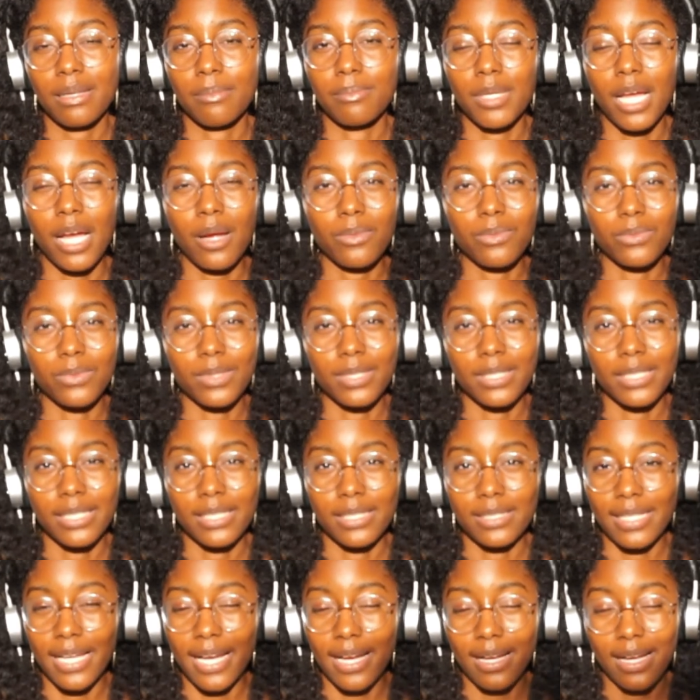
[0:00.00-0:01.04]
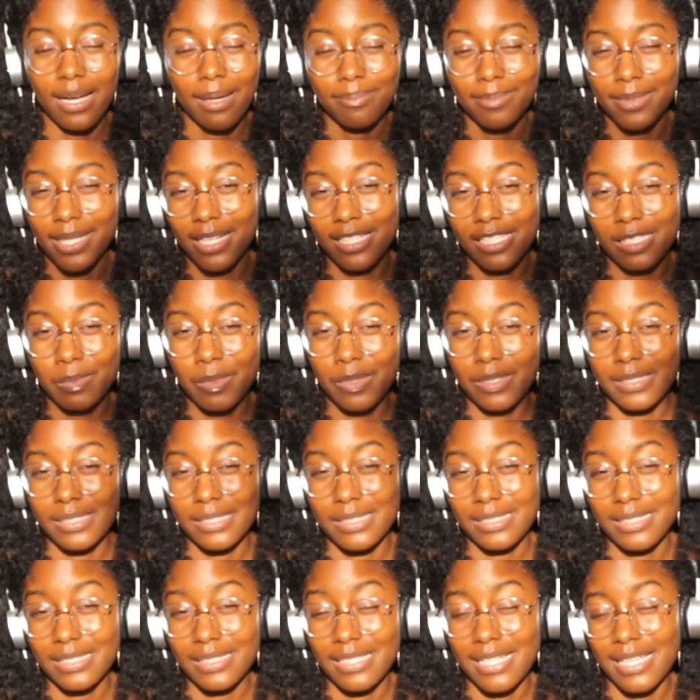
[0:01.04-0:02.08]
I'm not really that I'm not a
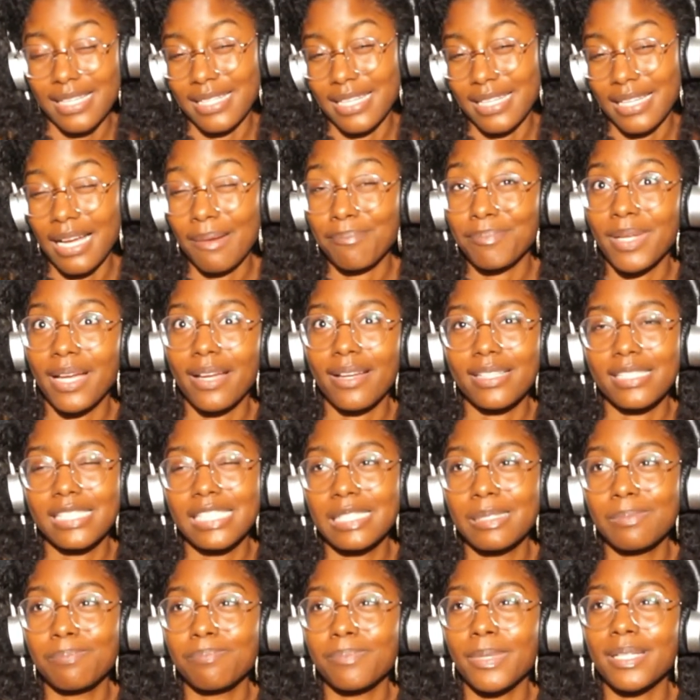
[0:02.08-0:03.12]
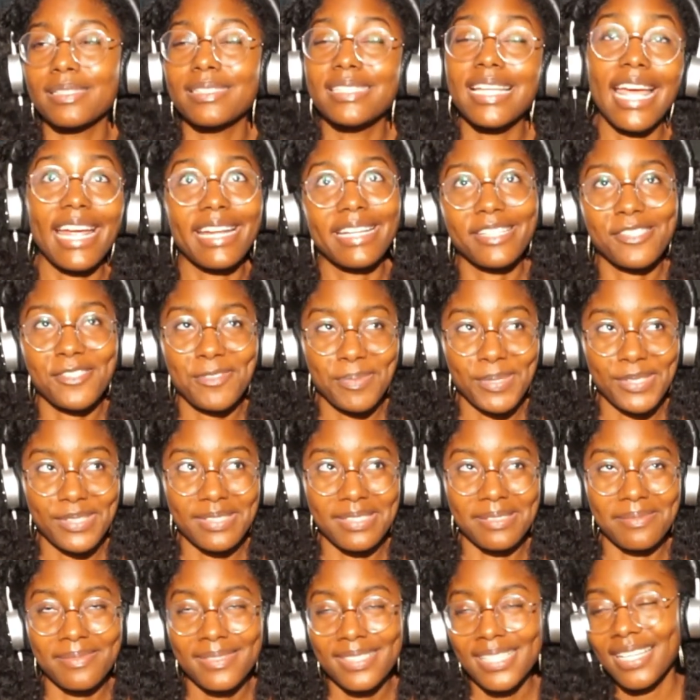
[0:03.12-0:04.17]
spontaneous I'm not a spontaneous
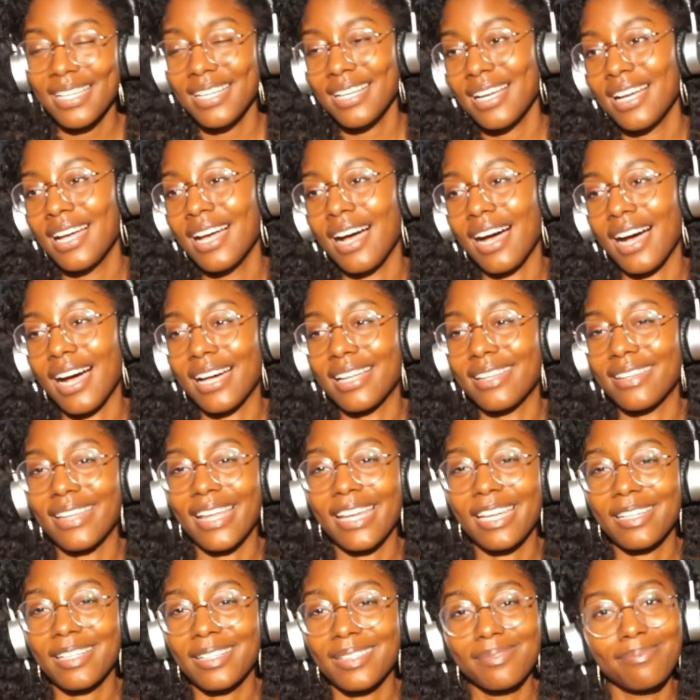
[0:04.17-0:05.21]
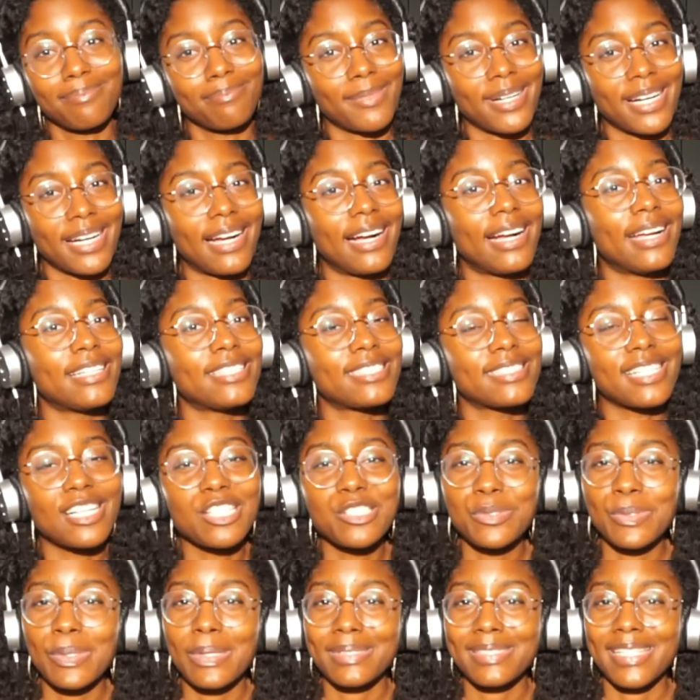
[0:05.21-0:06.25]
person. I like my
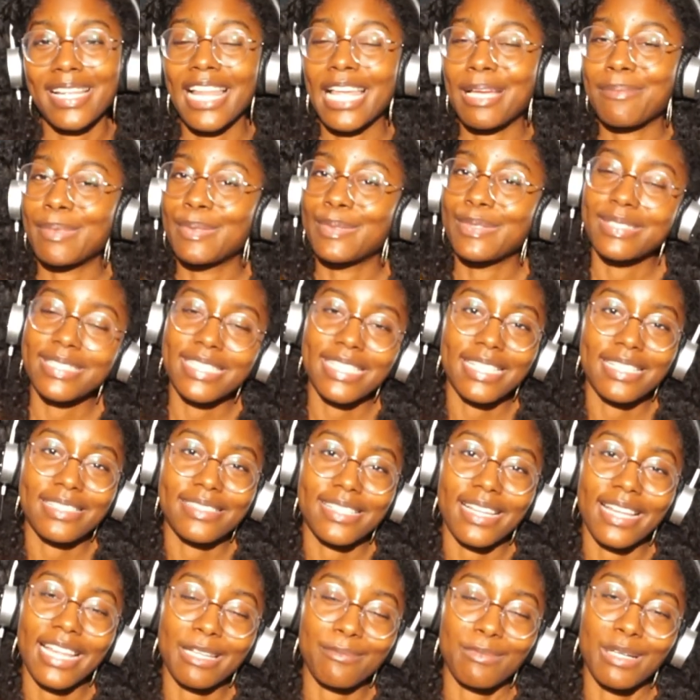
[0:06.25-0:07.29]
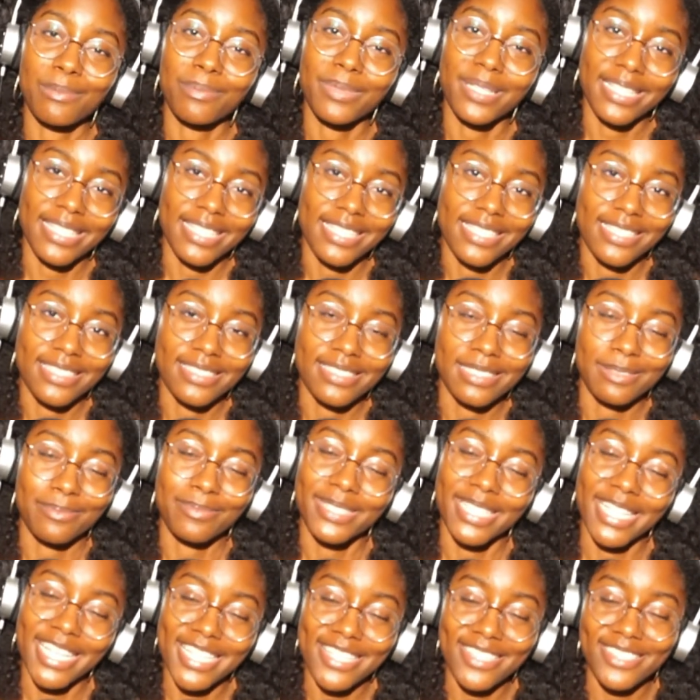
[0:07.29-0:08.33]
schedules, I like my routines, I like my plans and
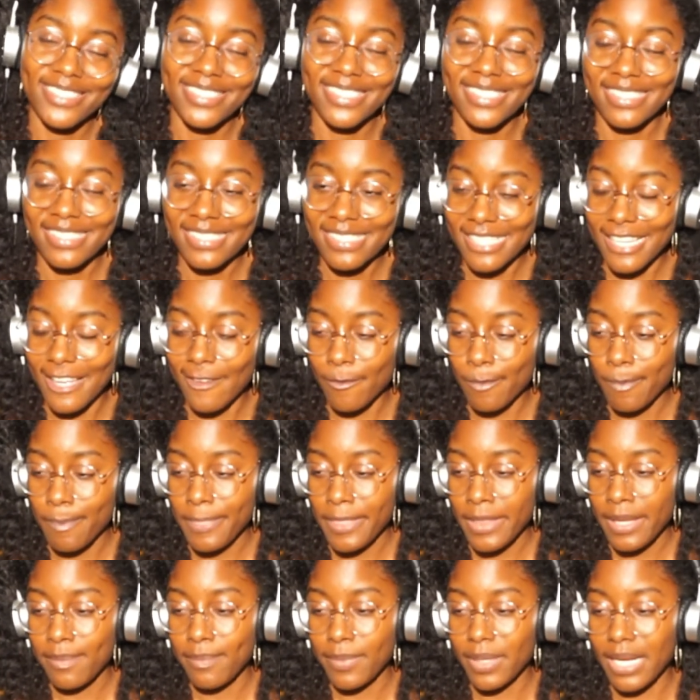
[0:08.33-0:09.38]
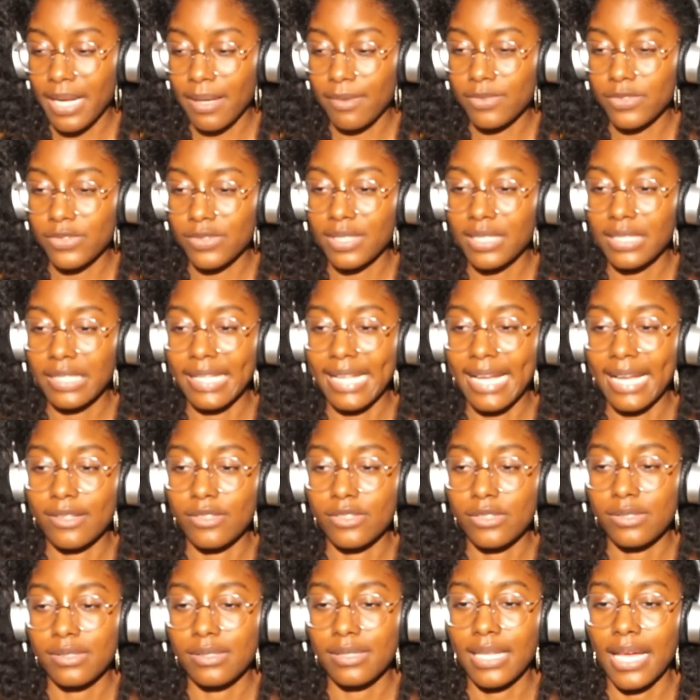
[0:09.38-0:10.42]
planners and stuff, but I was really glad
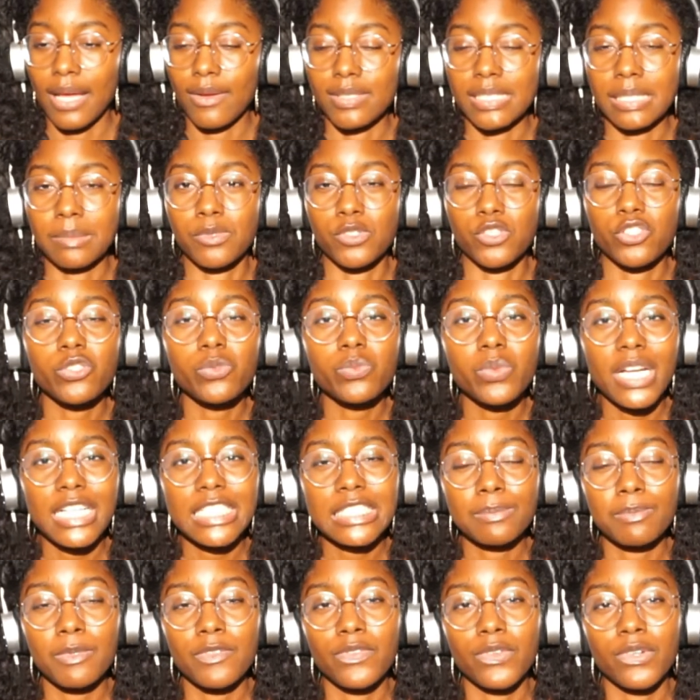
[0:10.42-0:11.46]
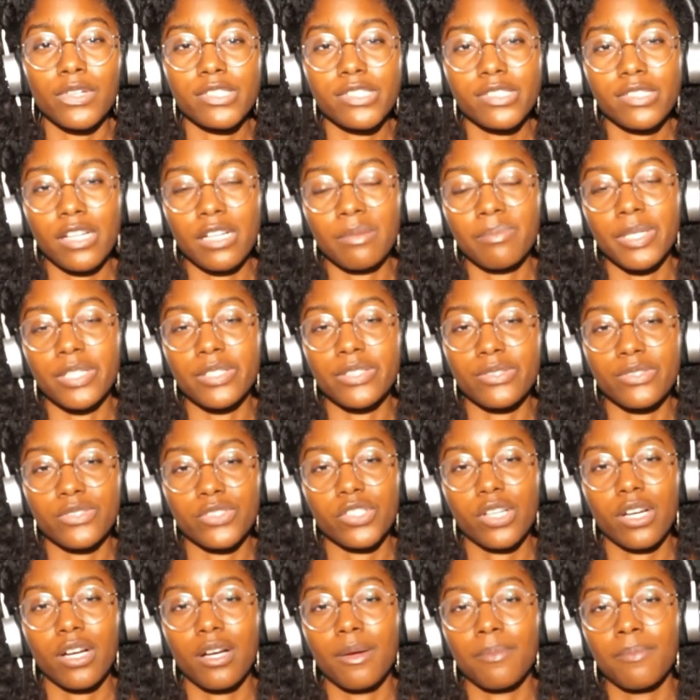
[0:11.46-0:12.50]
that I was able to rest before I started my new
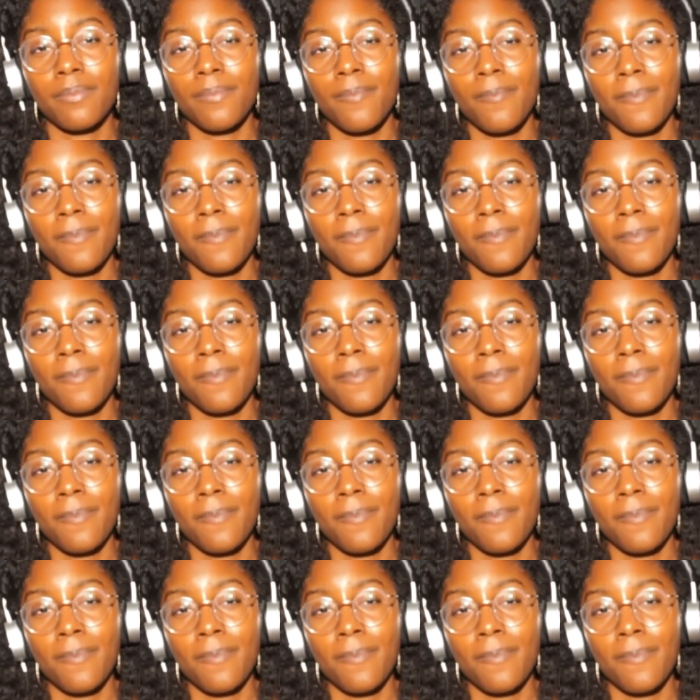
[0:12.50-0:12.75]
job,